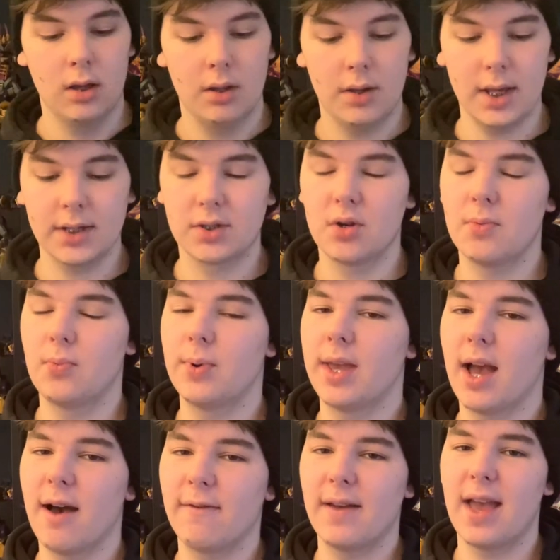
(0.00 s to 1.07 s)
Next up, we
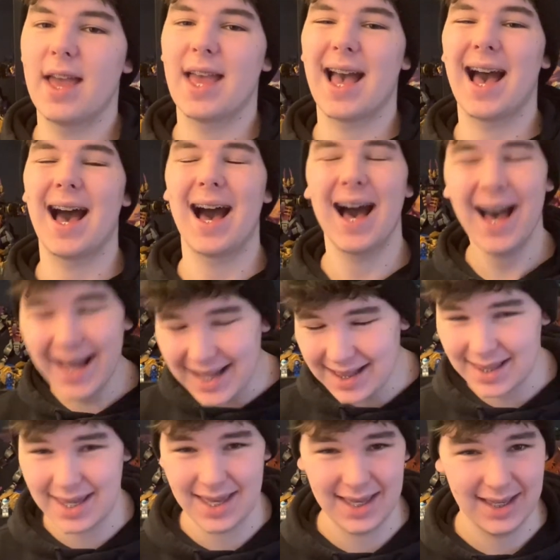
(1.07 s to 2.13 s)
have a
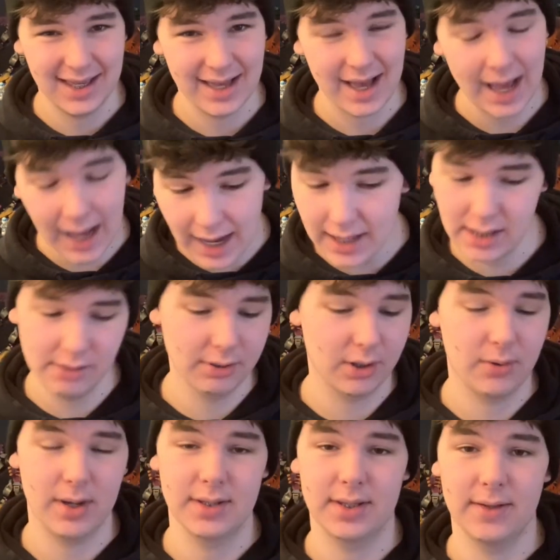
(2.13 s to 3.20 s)
highly
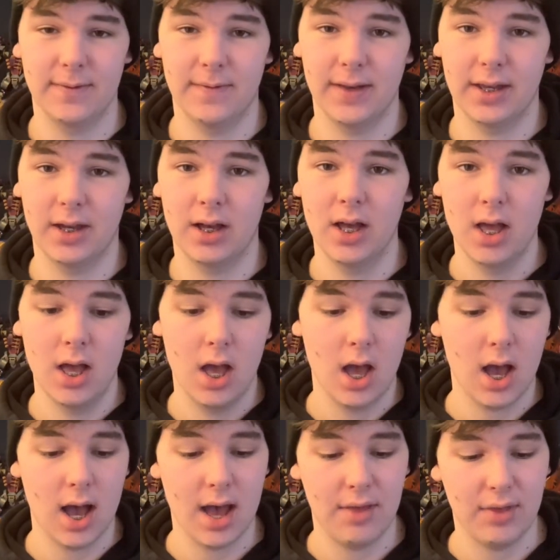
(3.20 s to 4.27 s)
requested figure,
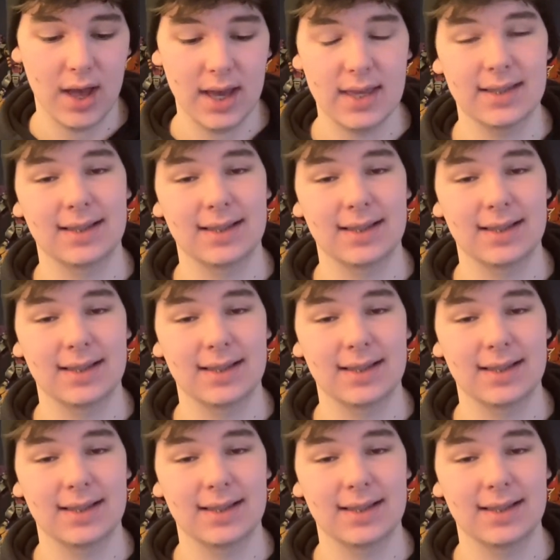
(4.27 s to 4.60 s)
and that is